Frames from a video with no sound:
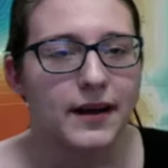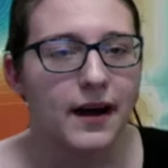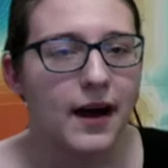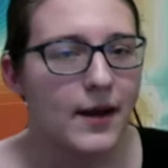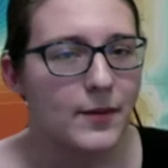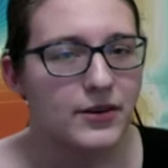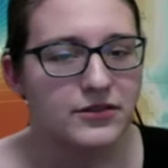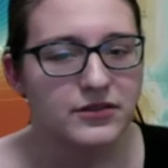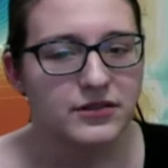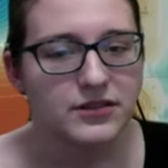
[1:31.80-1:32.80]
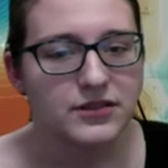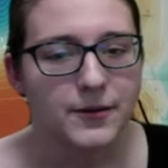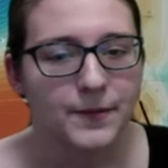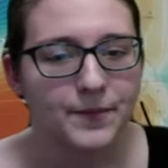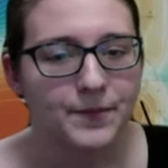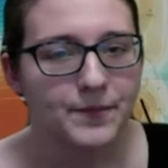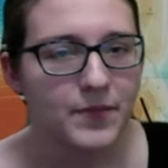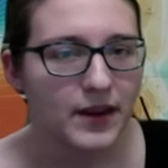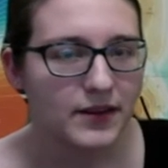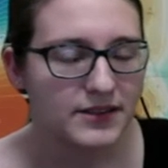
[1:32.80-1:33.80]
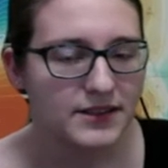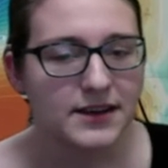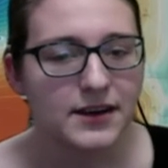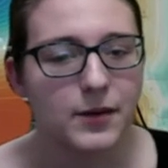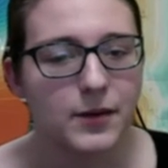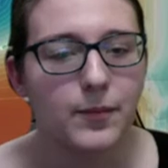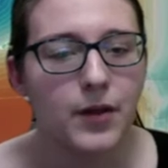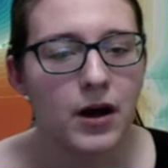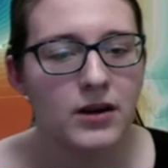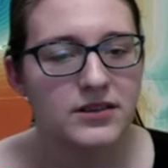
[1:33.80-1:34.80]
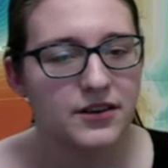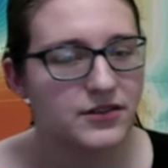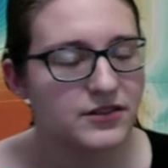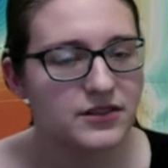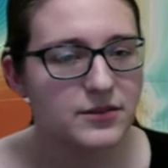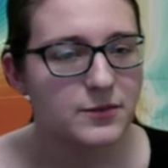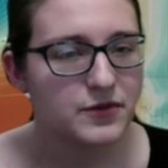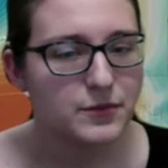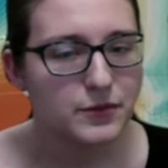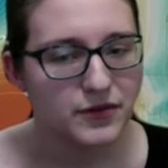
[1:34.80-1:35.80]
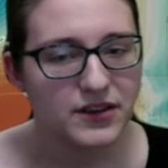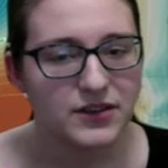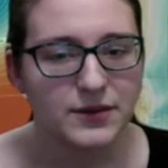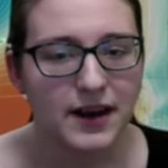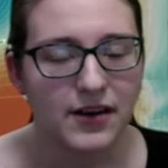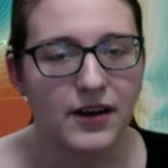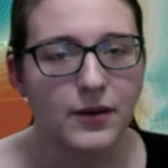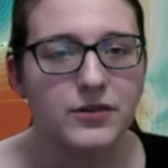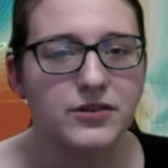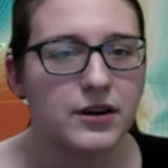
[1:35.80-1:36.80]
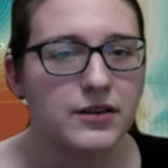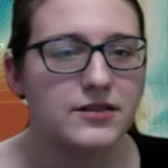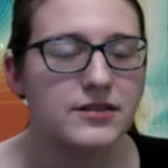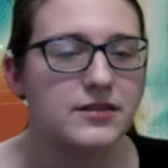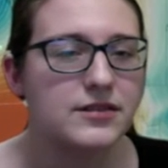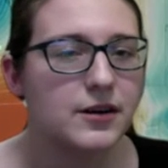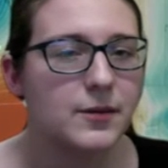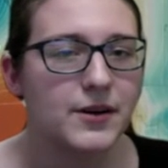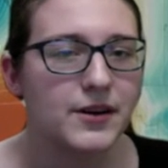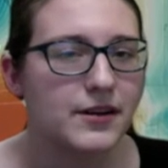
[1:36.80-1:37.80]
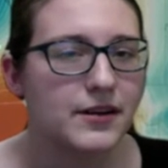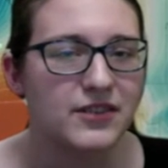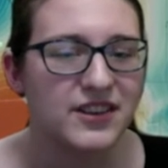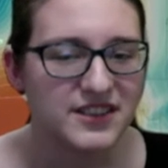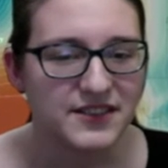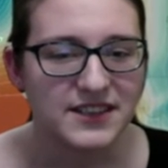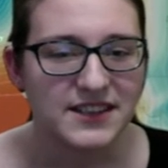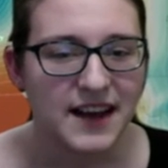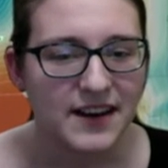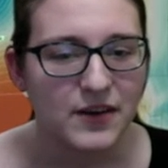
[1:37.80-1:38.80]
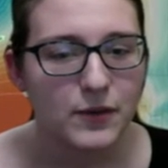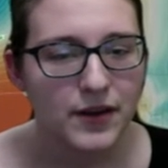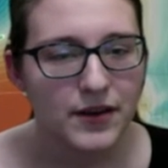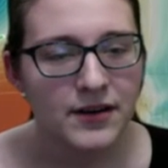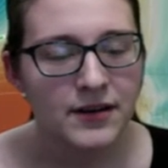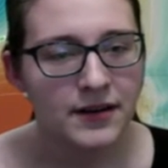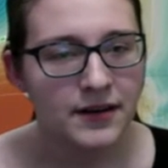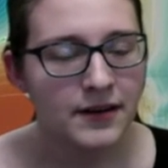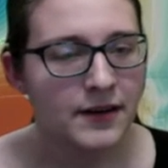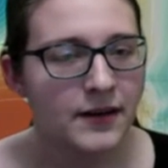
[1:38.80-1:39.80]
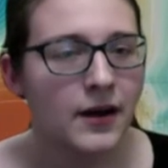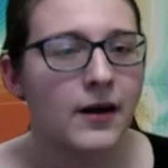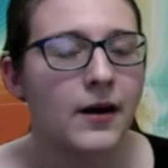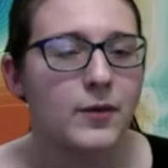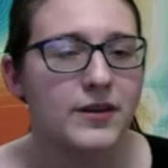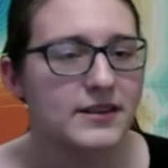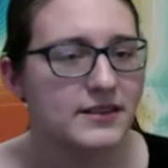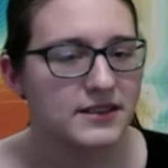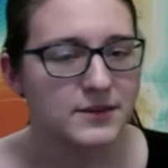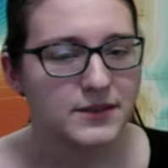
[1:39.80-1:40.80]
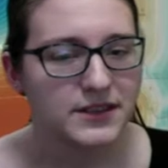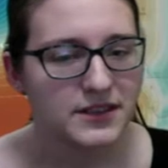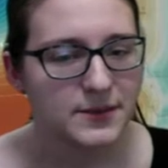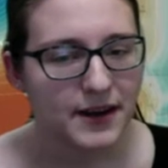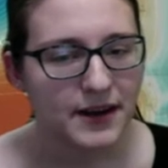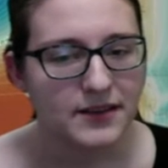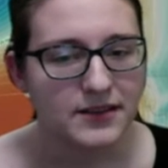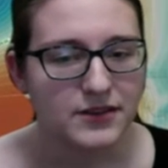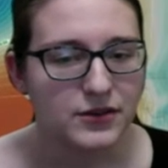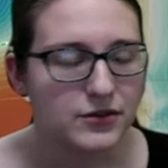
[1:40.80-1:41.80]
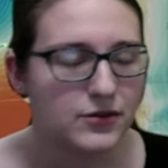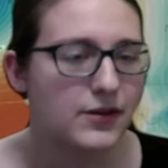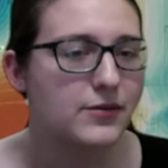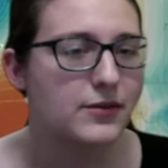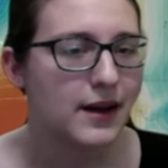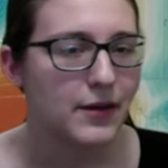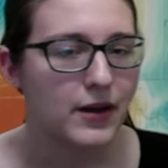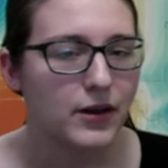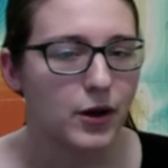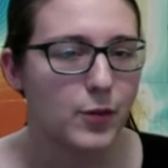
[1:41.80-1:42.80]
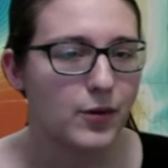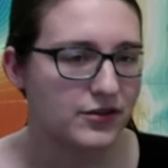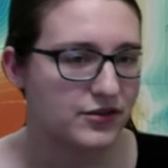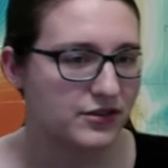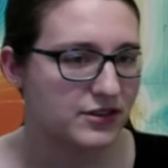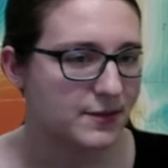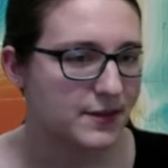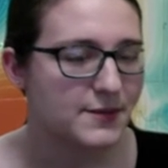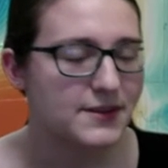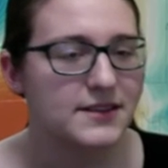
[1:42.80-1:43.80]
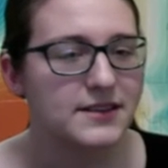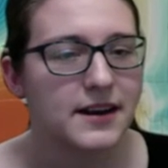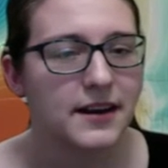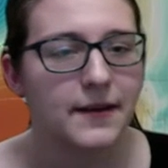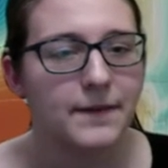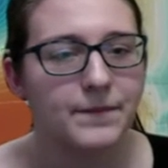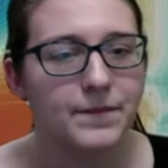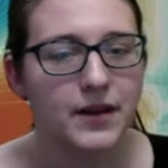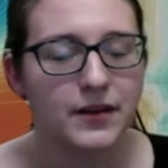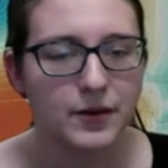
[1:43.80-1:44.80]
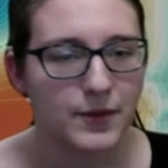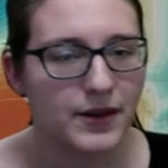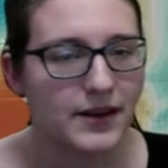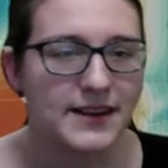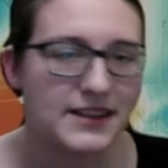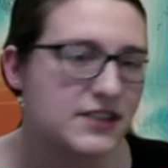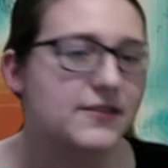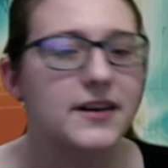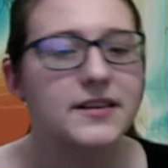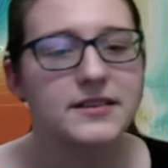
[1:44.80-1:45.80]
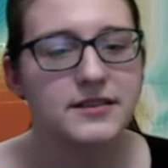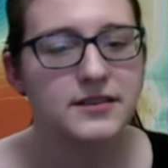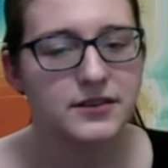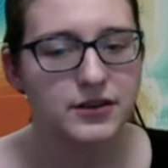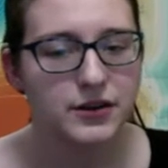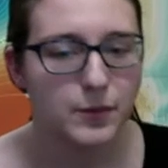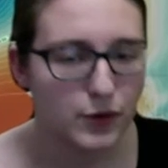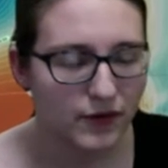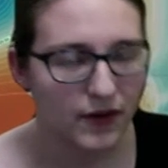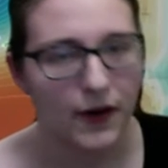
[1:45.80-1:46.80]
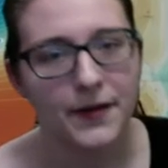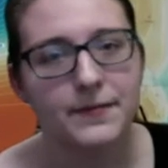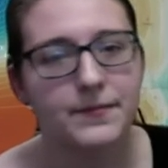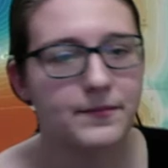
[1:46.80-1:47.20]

a high pressure system, you can see here, blocks other systems from moving into an area, which causes a period of relatively stagnant weather. Um, when this system dissipates, it's also going to allow that low pressure system that's been sitting a little bit east of us to move on